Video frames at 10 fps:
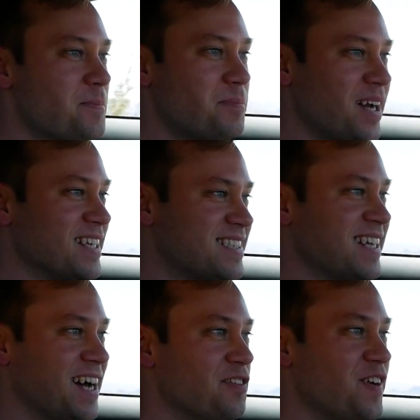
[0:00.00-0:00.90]
but it's
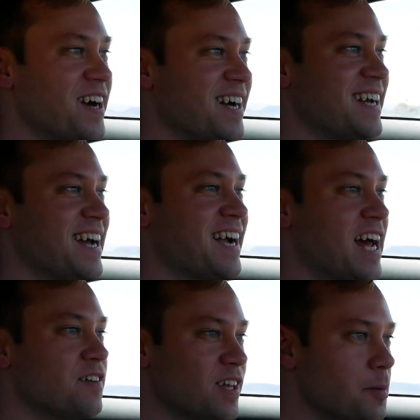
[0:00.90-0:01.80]
a very uh,
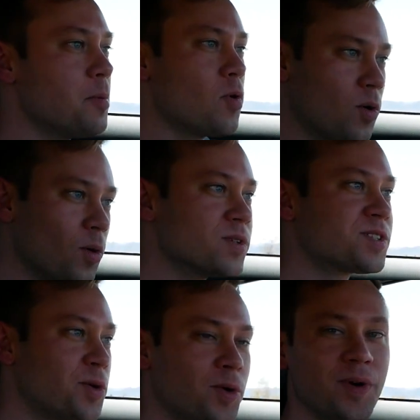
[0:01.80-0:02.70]
kind of a little bit more old
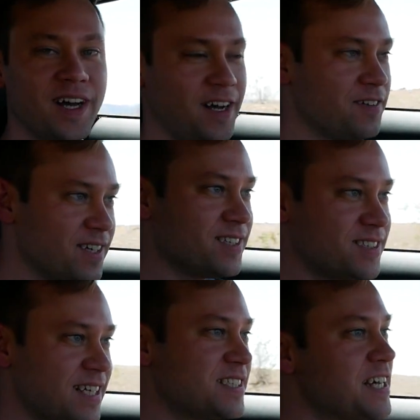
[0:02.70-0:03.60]
school of a
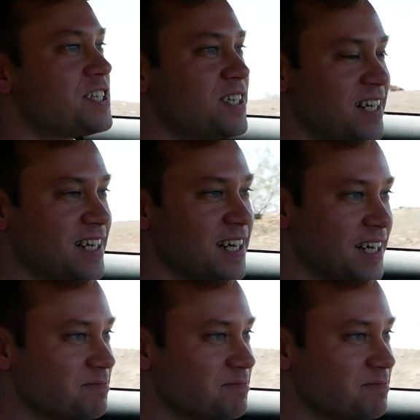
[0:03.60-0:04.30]
sensation and uh,